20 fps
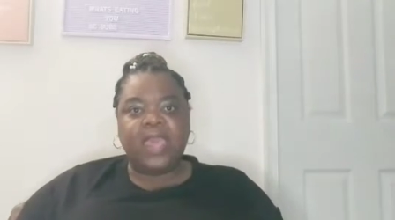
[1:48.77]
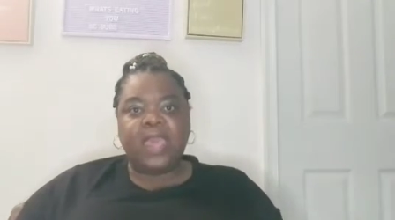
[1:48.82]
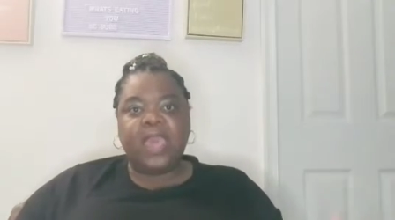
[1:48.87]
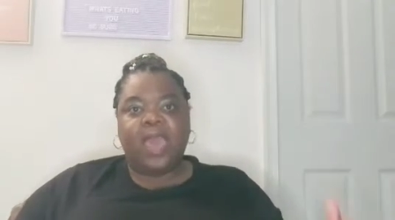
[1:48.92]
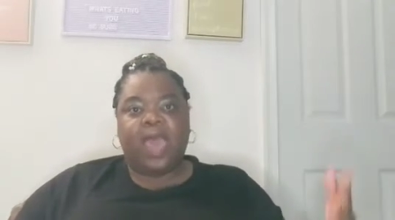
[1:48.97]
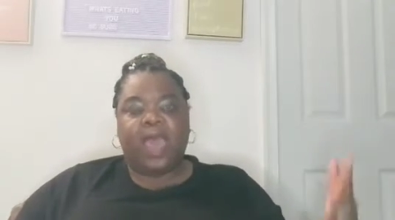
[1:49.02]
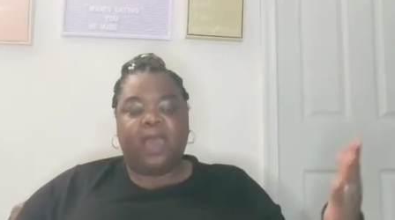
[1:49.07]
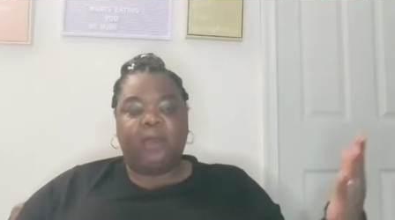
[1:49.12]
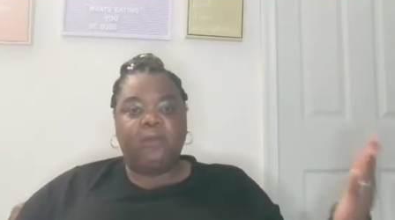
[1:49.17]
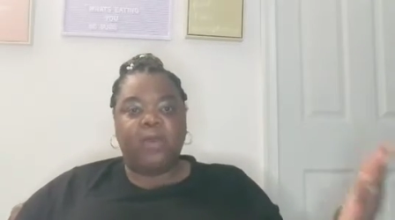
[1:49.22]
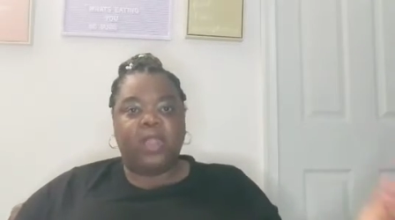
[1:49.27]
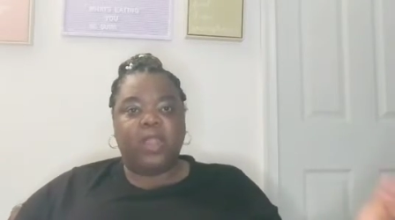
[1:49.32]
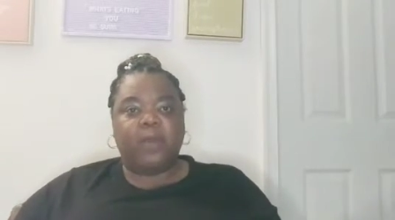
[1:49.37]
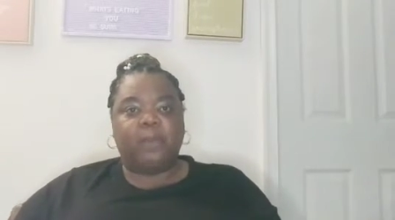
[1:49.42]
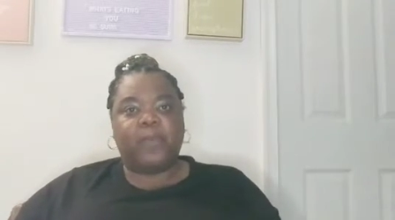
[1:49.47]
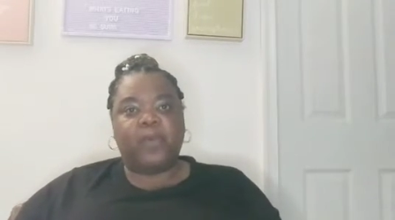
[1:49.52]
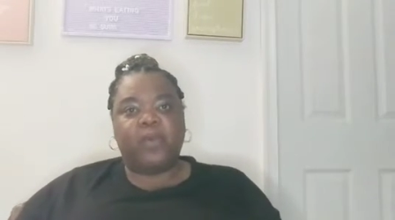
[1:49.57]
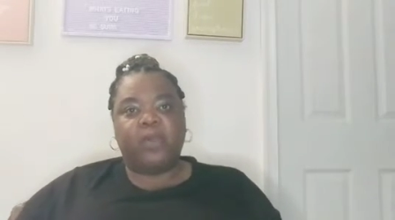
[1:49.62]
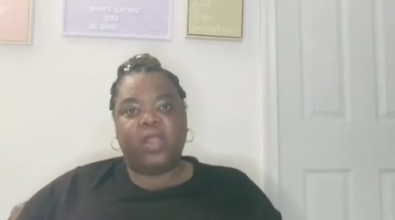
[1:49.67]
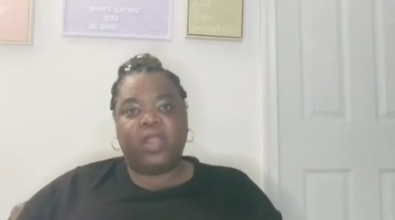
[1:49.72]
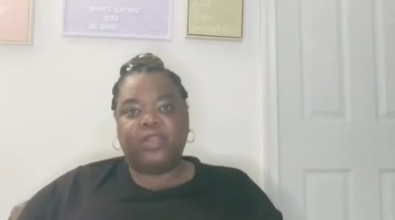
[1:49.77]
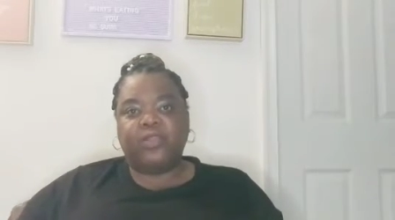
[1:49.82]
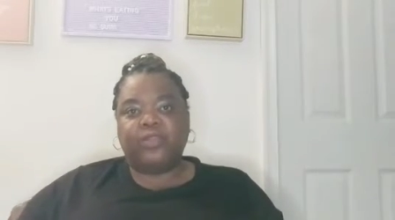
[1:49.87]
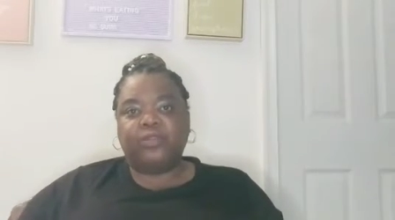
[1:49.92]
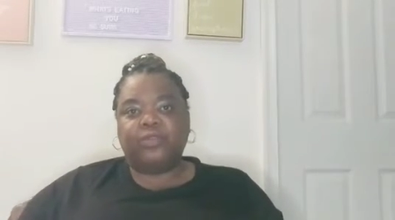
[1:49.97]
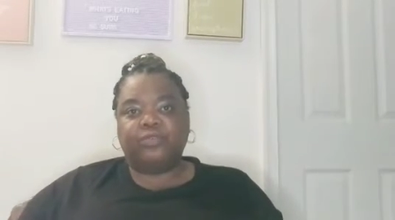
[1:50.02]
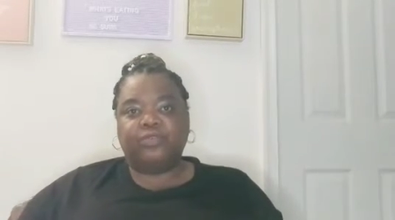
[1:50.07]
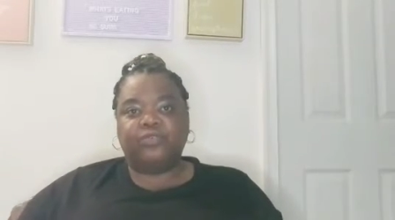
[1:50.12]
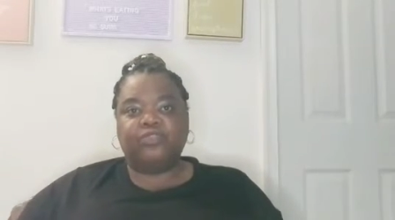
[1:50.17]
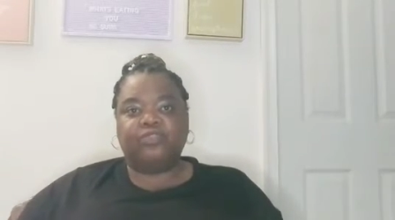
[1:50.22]
I want a partner
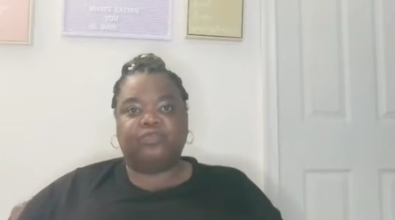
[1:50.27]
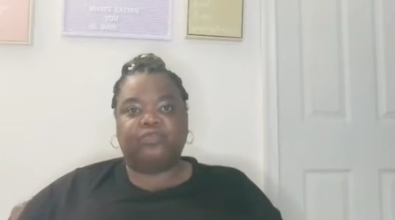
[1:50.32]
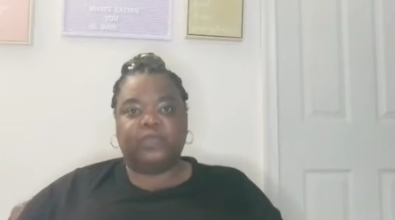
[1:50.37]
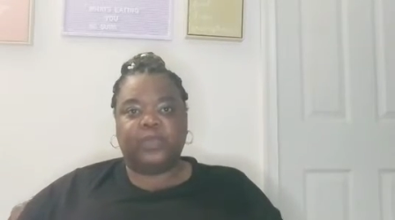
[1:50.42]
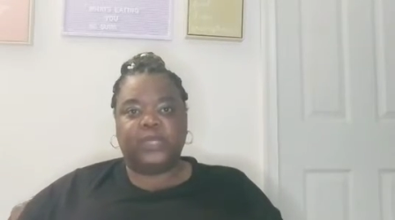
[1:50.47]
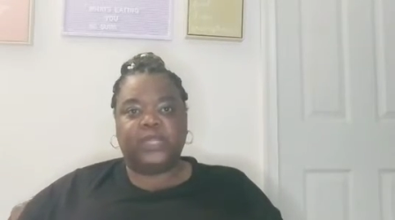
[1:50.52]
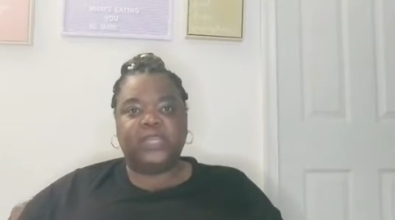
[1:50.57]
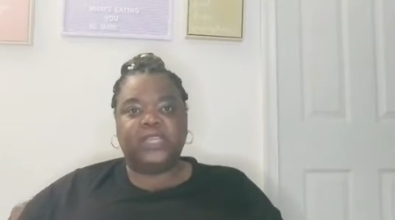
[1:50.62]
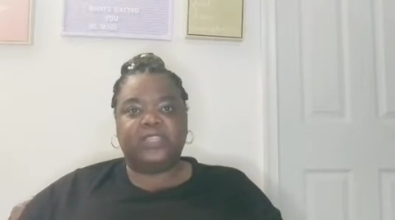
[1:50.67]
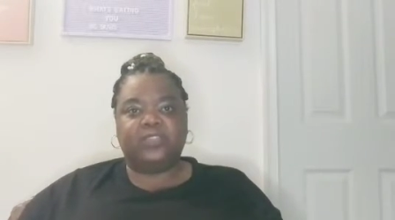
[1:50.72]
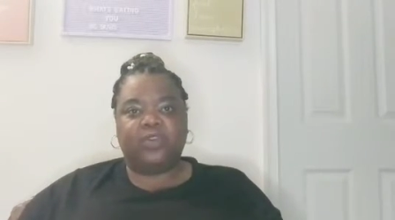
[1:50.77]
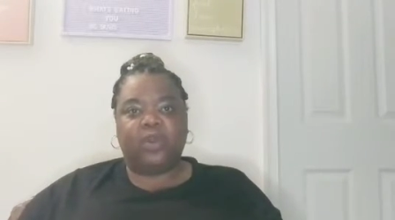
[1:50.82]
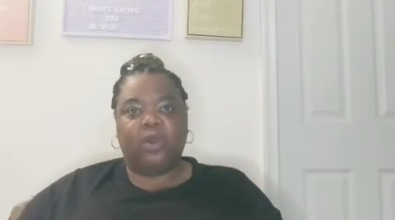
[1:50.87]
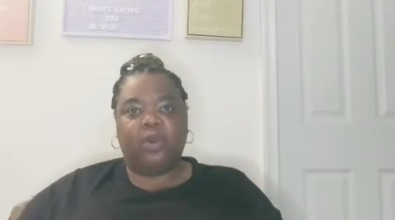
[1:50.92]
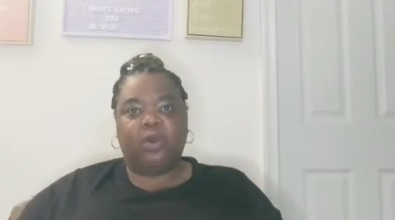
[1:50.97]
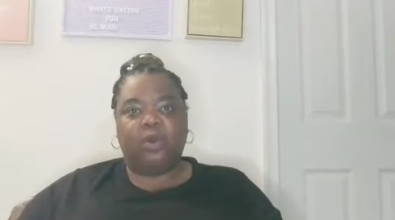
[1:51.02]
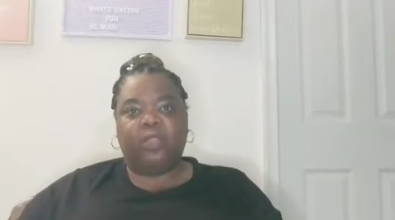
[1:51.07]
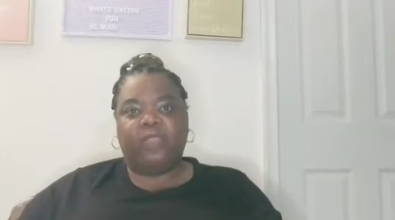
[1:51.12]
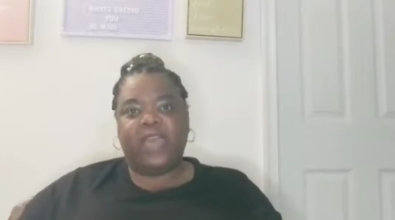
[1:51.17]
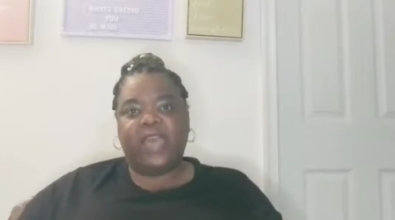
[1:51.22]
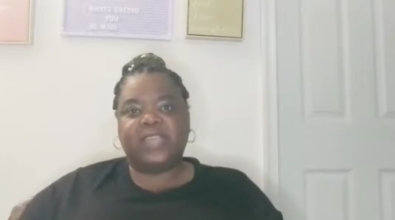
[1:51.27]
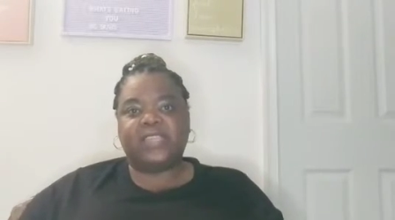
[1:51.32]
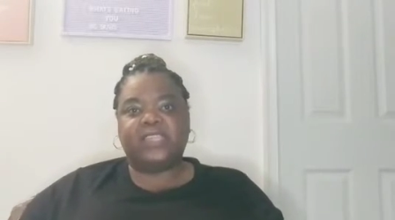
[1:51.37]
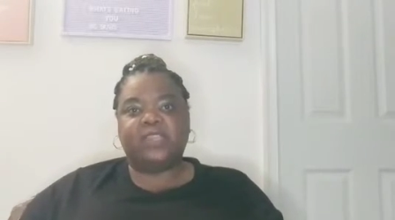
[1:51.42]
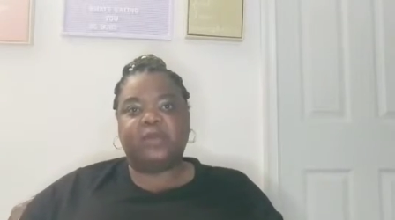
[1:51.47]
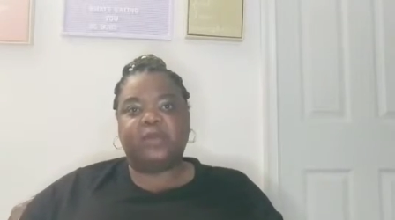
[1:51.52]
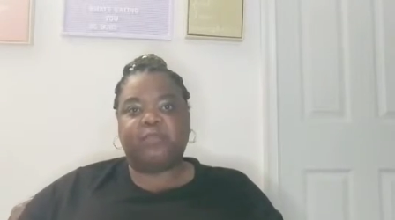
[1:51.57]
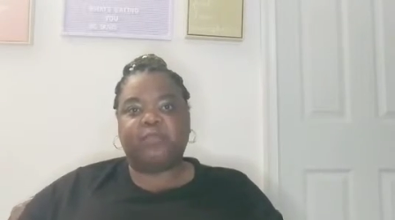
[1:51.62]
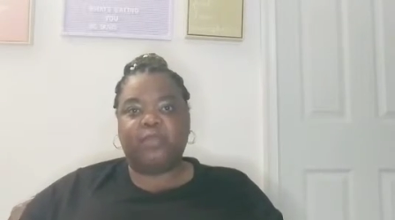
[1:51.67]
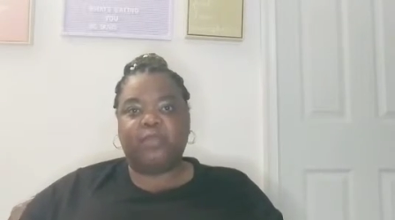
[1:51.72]
who's really tall. That's a
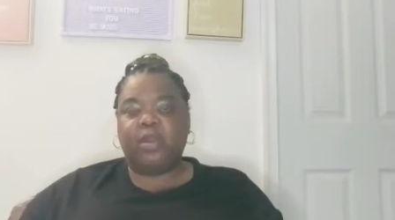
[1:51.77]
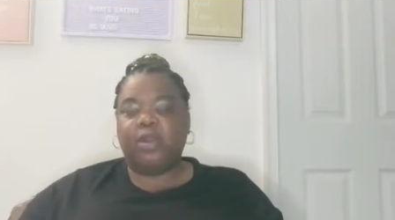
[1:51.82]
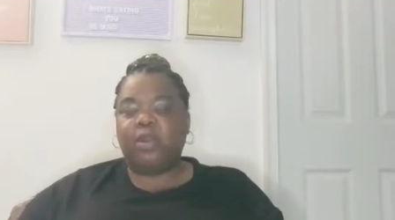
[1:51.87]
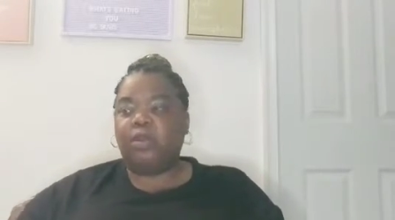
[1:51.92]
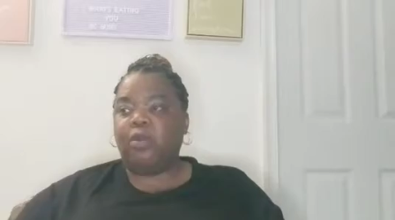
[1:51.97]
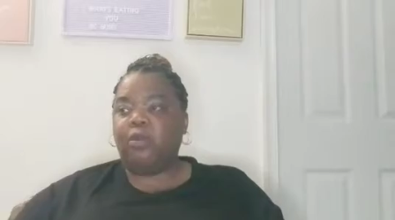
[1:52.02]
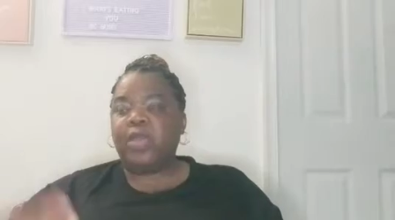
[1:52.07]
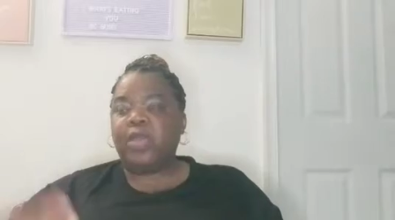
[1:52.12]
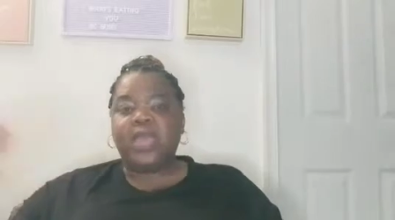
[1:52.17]
pro.